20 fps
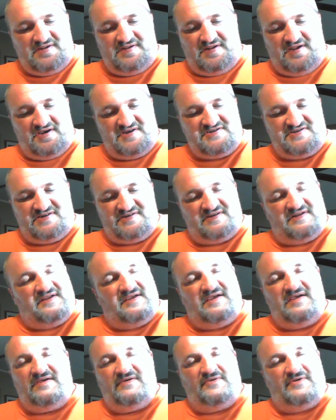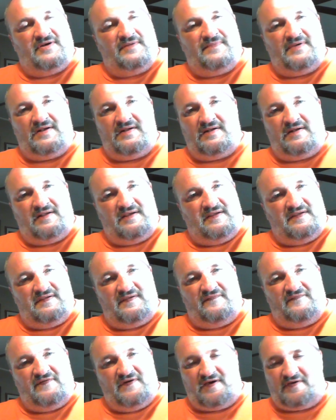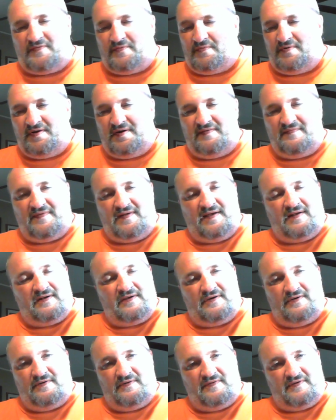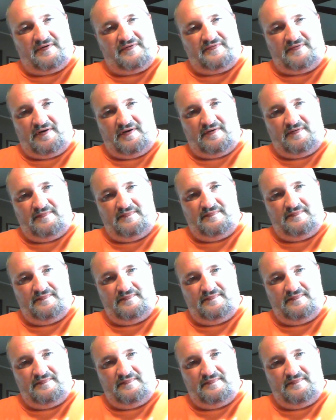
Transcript: This is an e would have been an easy fix. We wouldn't even have to go this route.